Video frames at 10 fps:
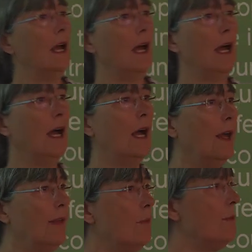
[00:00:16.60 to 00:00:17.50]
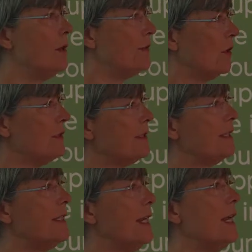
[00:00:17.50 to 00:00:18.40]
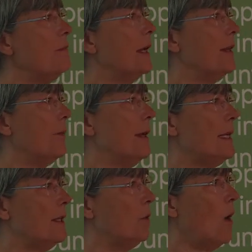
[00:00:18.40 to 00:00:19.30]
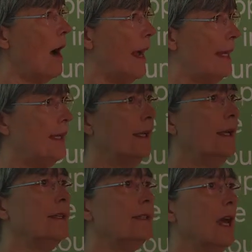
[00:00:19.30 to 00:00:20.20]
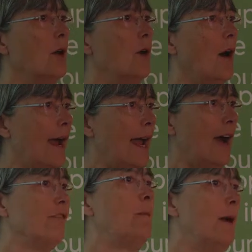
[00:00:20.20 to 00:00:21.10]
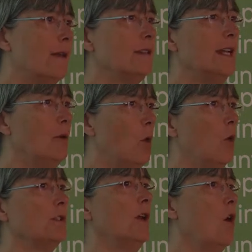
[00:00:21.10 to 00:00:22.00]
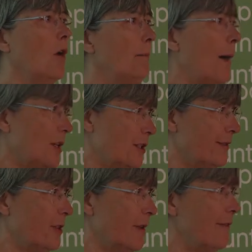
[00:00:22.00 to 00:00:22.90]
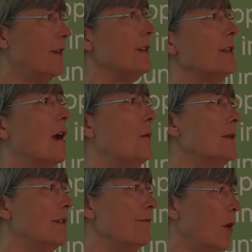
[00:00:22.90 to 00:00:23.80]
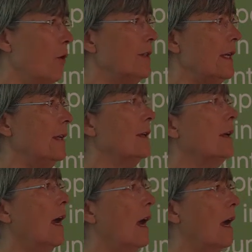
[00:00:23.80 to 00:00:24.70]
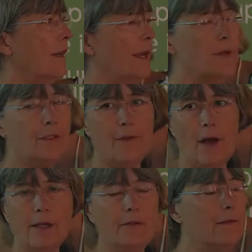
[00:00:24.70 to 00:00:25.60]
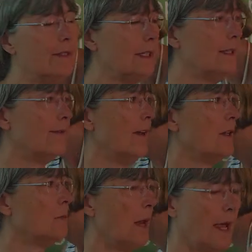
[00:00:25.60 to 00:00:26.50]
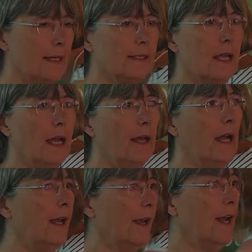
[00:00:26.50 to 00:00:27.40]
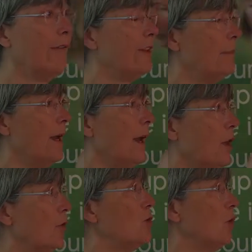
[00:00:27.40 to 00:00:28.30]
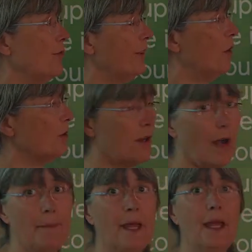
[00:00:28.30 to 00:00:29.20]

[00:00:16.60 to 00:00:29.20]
and then we moved on to the Teme, and then we did the Wye. So I have personally walked along much of the rivers. I was involved in notifying the rivers in the first place, and I love them, and I could talk for a long time,